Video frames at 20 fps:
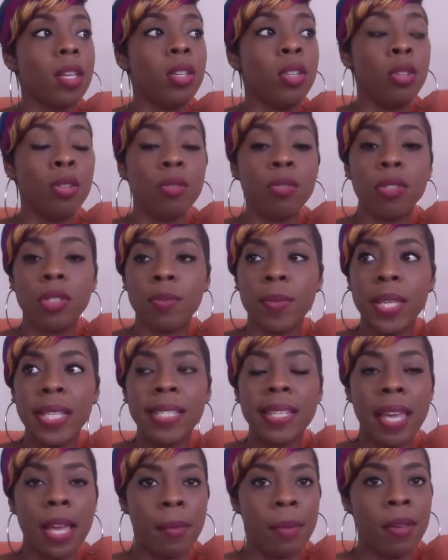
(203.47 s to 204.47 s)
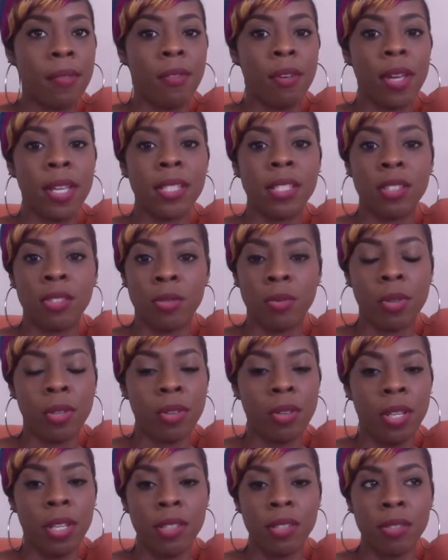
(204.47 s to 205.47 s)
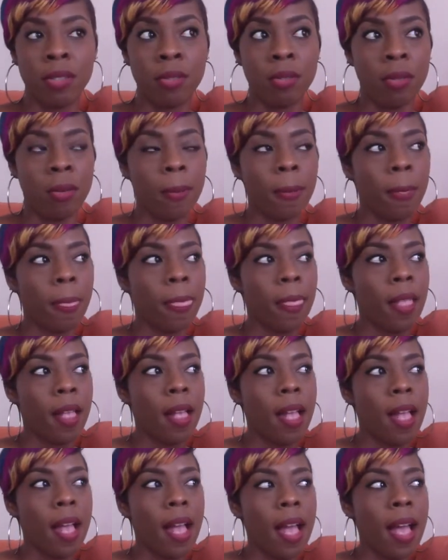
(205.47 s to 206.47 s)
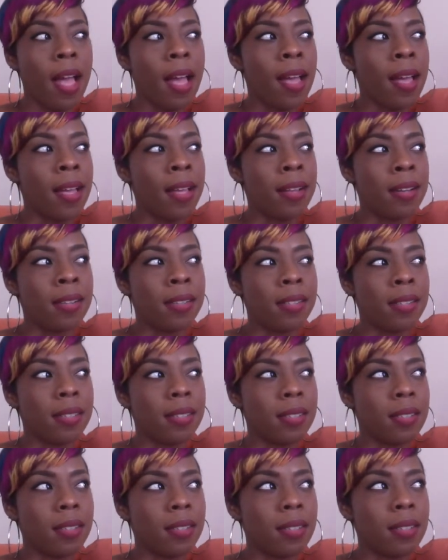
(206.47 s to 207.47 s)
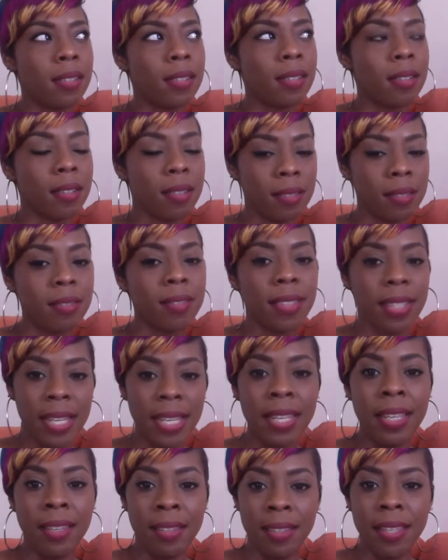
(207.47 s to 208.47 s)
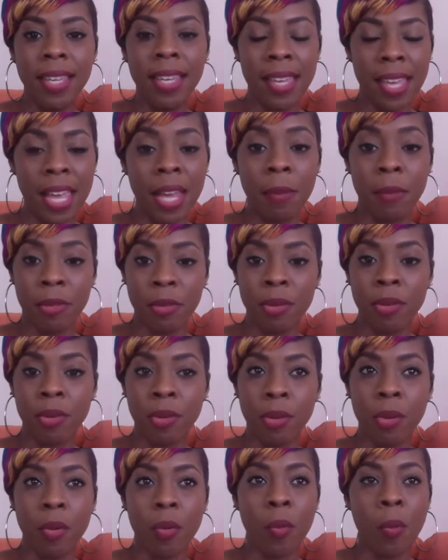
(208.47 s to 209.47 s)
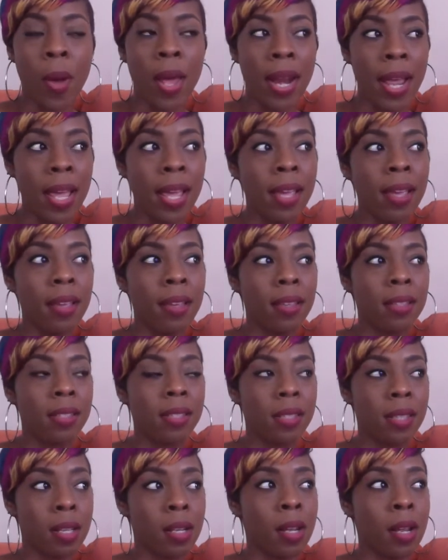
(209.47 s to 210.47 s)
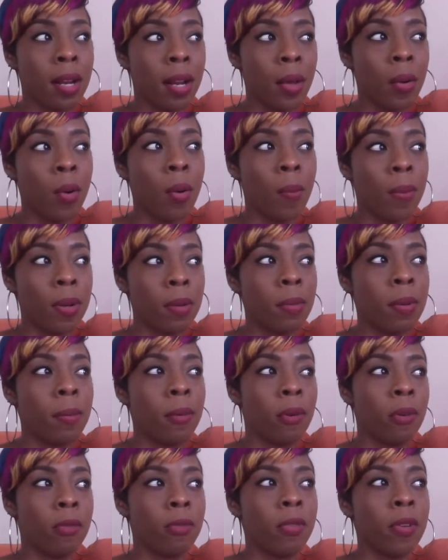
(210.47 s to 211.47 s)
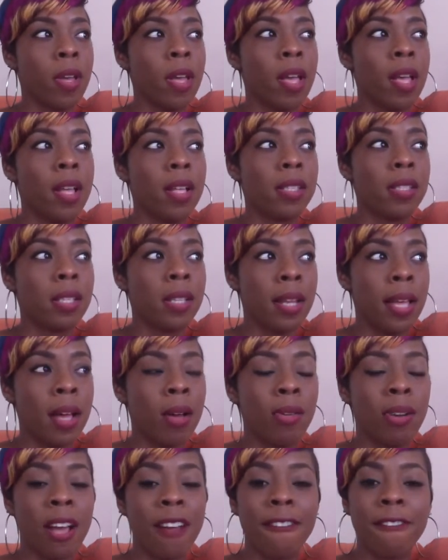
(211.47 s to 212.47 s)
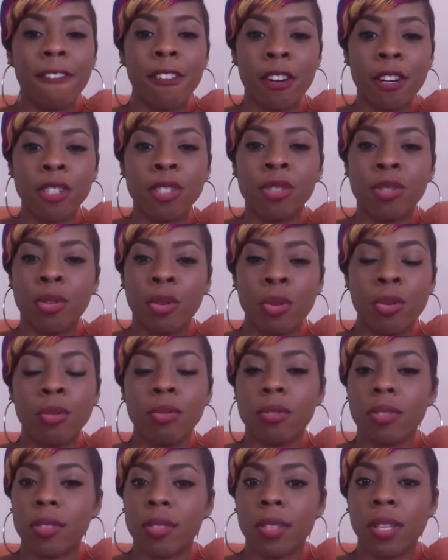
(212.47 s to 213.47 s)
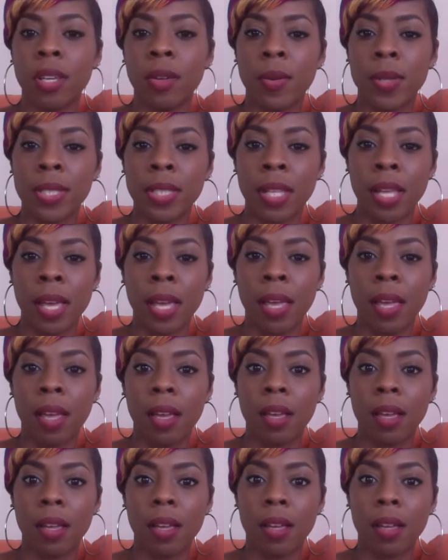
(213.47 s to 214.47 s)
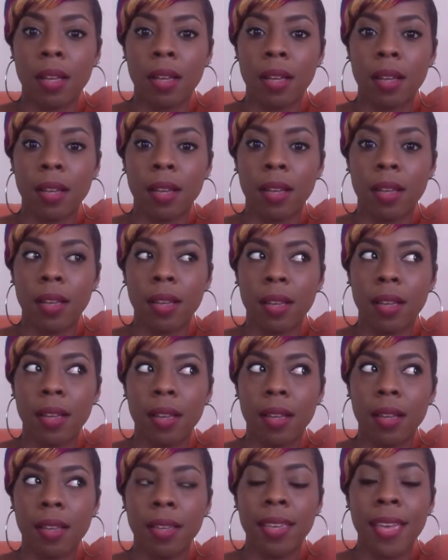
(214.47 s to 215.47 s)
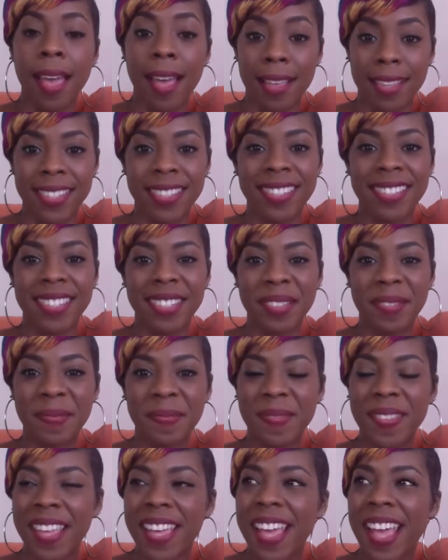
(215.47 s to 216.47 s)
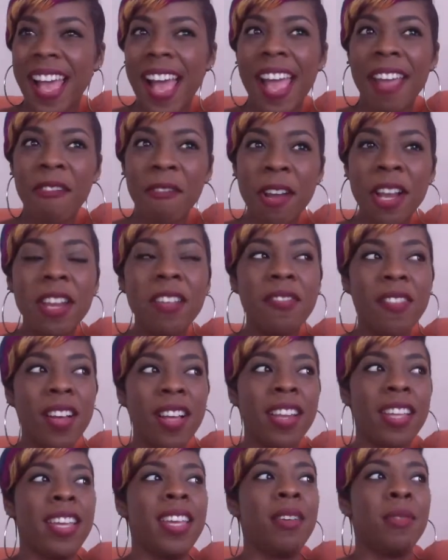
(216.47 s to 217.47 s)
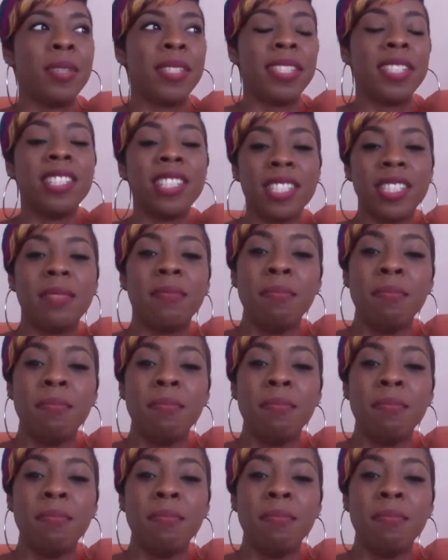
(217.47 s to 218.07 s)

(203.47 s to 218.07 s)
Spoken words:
Use me, take my voice, and do what you need to do. And he came through. When I stood there and I opened my mouth to let out that first note, it was like, yes. I really felt like it wasn't just